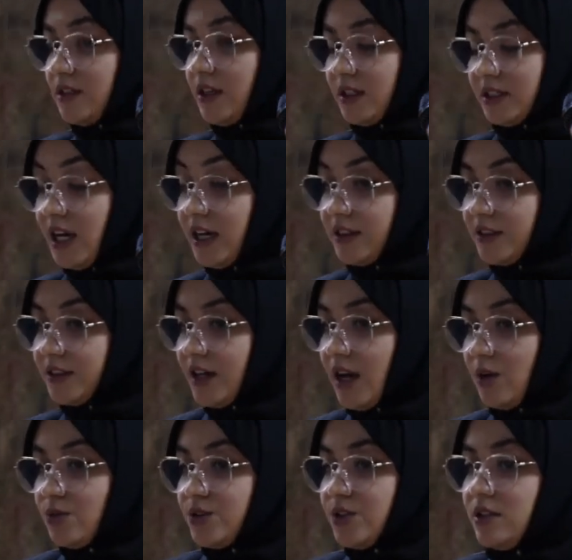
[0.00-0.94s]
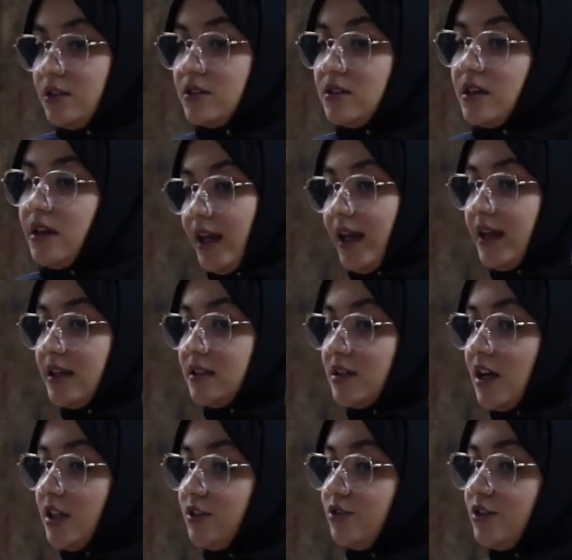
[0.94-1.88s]

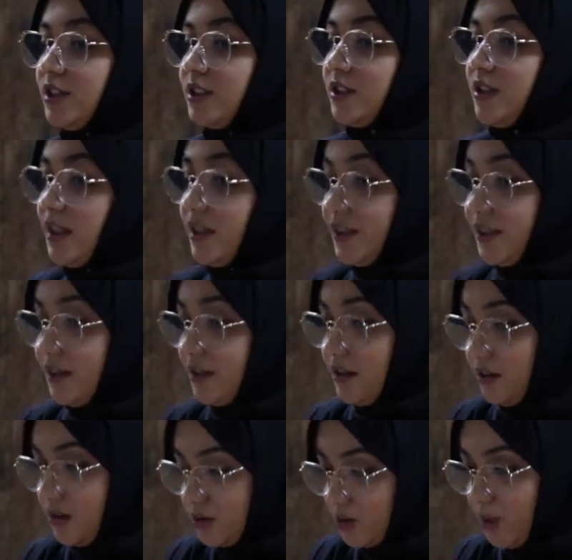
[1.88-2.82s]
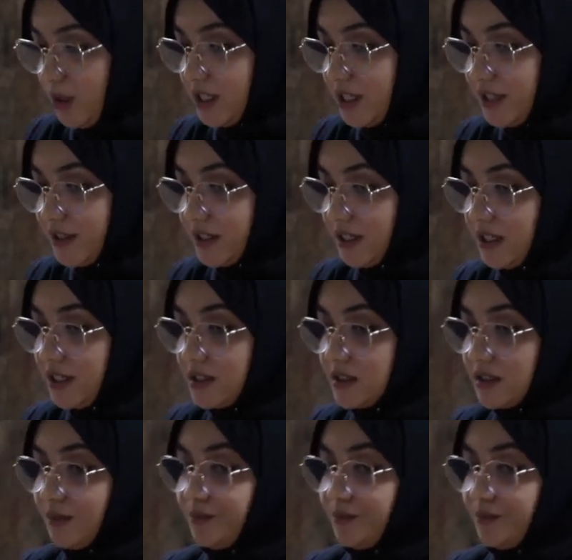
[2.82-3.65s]
9,823,